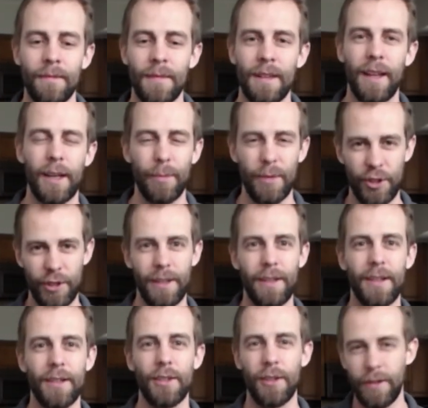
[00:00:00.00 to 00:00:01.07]
like a machine
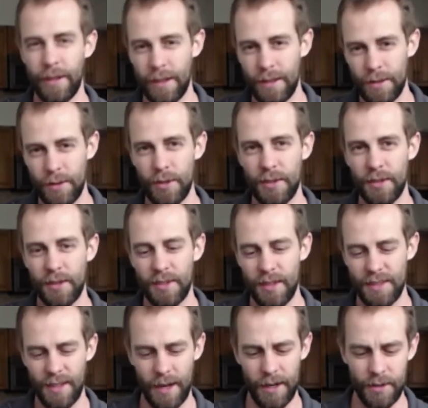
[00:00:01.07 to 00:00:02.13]
gun turning into just a
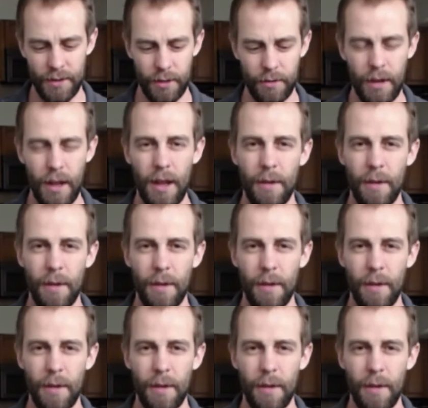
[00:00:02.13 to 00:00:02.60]
sustained tone.